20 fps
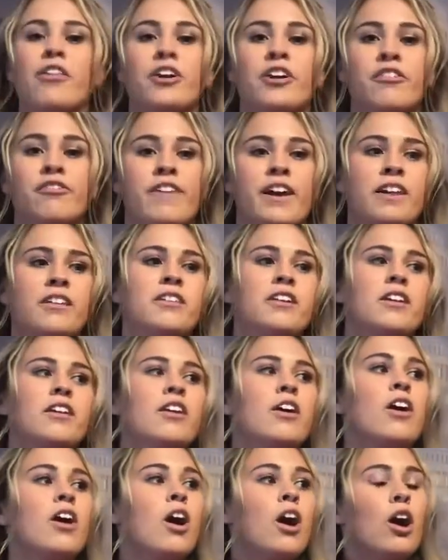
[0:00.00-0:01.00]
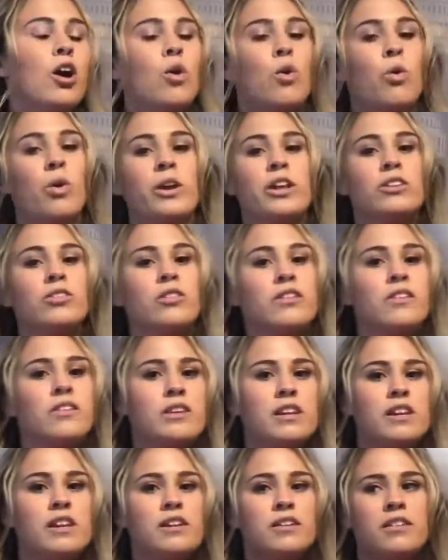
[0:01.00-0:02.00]
they're affected. According to the
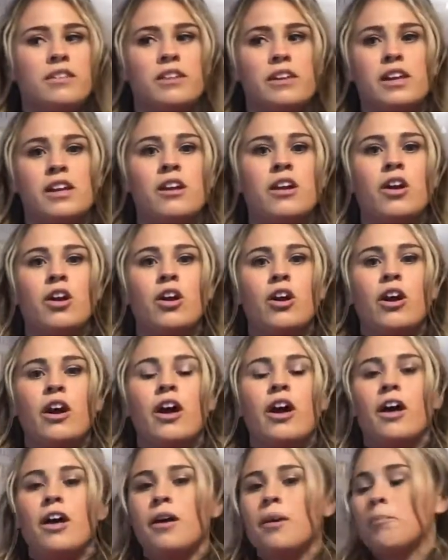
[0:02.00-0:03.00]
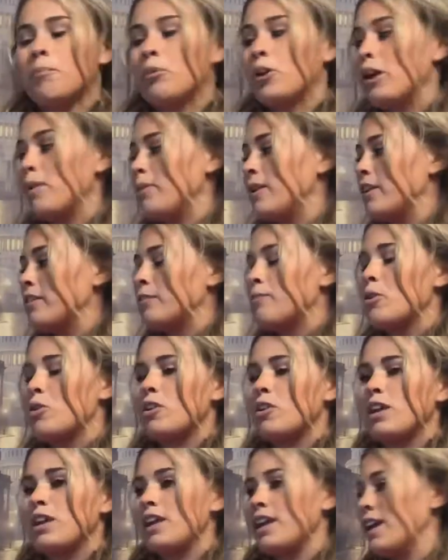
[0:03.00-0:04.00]
CDC, prohibiting
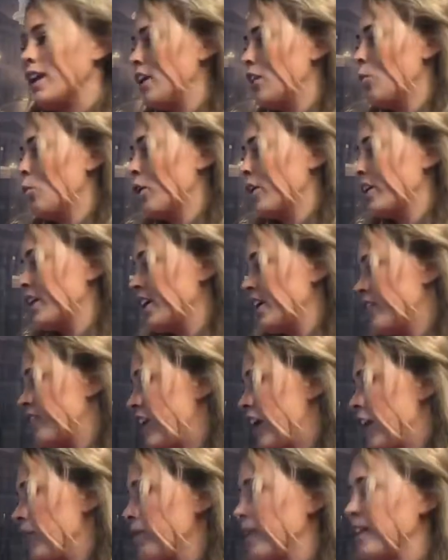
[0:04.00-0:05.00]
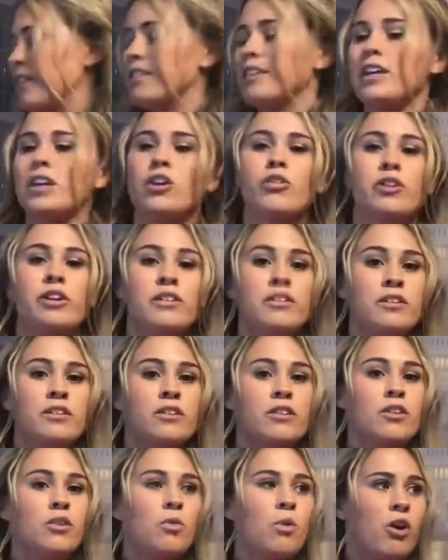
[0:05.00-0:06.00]
smoking in working environments increases
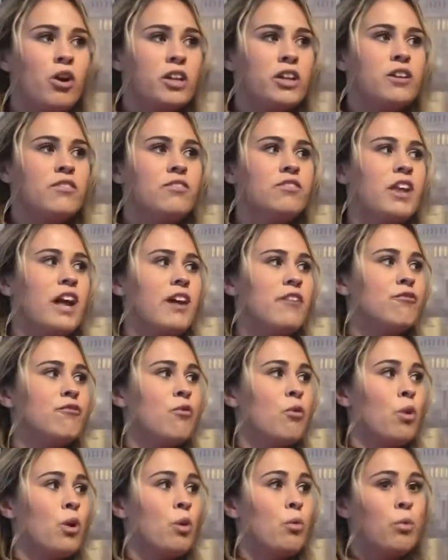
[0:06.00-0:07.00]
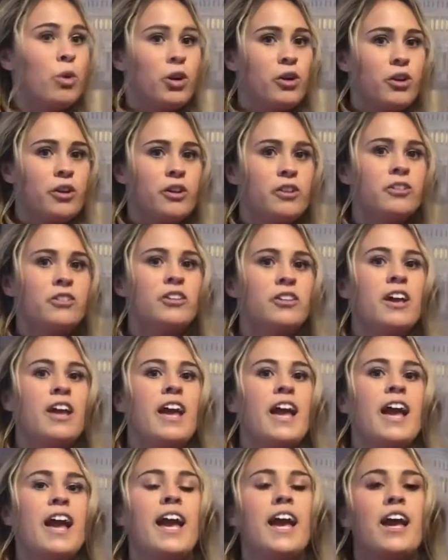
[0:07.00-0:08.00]
the quality of life for workers
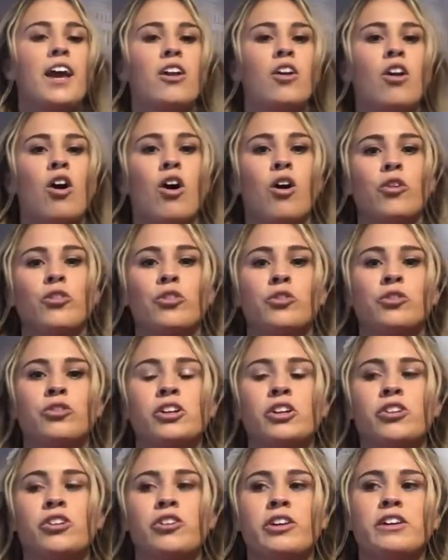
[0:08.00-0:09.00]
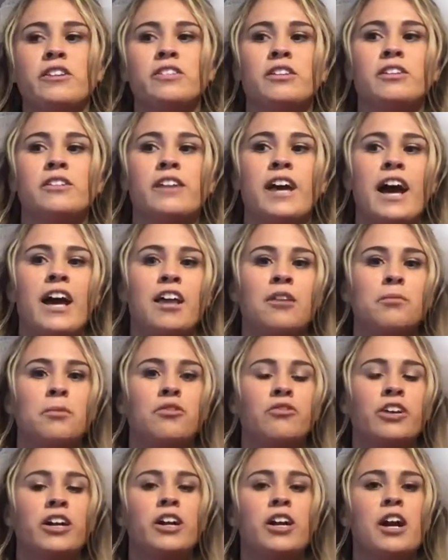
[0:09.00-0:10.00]
and also decreases asthma
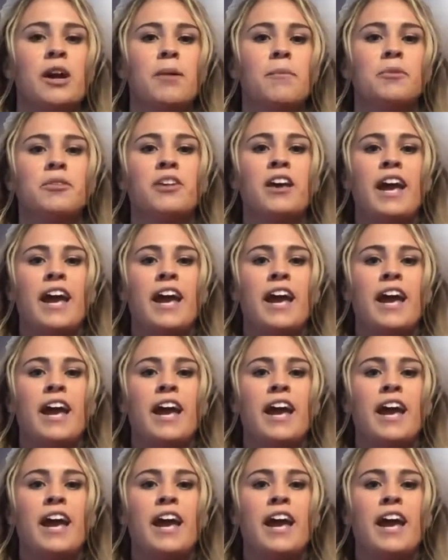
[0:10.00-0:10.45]
flare-ups